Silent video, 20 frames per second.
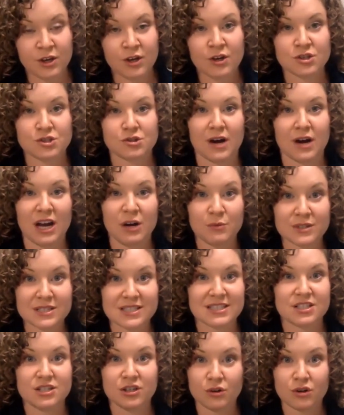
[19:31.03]
So I would
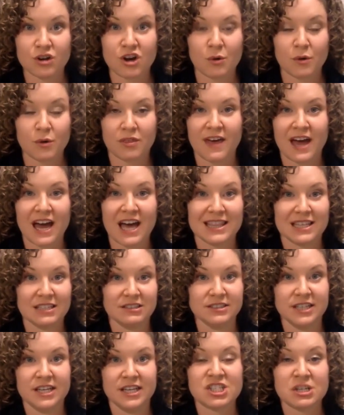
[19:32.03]
still go with that, the
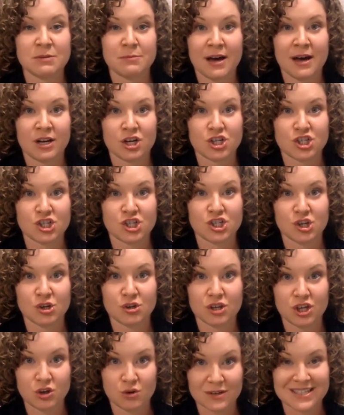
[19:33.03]
least amount of shoe that
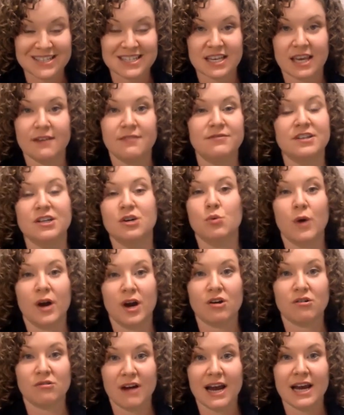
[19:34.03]
you can safely
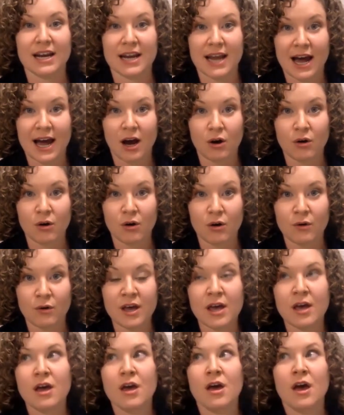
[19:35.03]
wear right now.
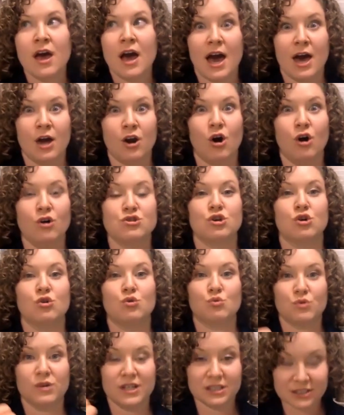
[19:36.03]
and also
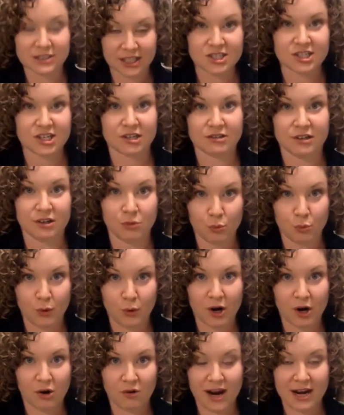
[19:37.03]
realistically
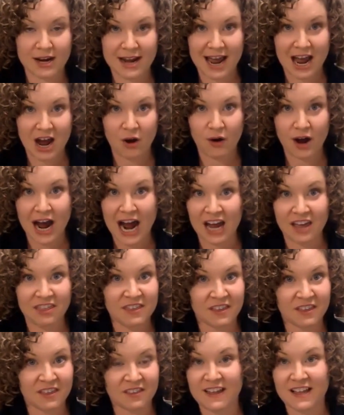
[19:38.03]
wear right now. I
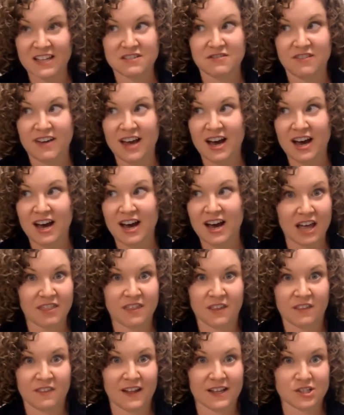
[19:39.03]
think that that's valid. I
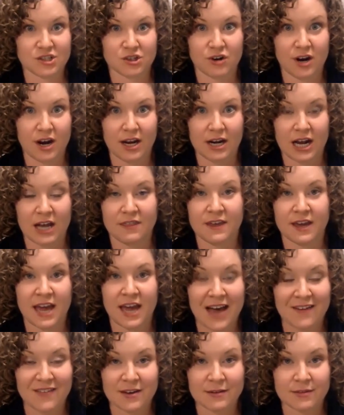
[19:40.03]
think that's great. I think
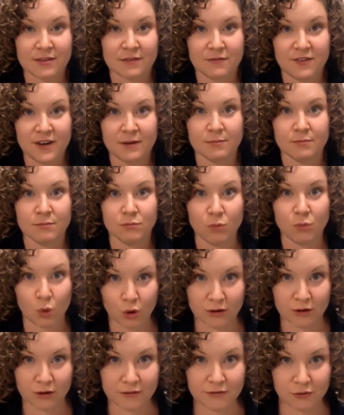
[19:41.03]
having the feet
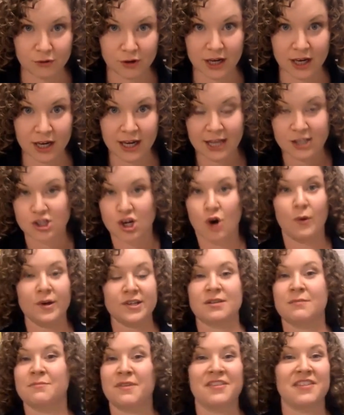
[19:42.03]
more free, it's always
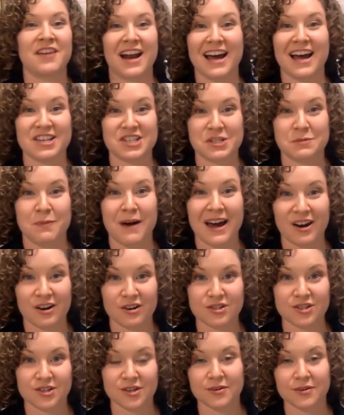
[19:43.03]
something that I aspire
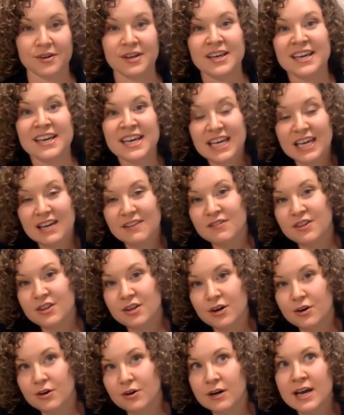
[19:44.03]
to, even
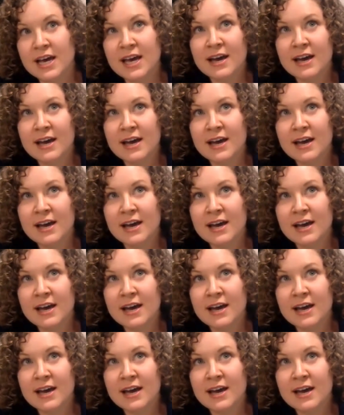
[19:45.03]
though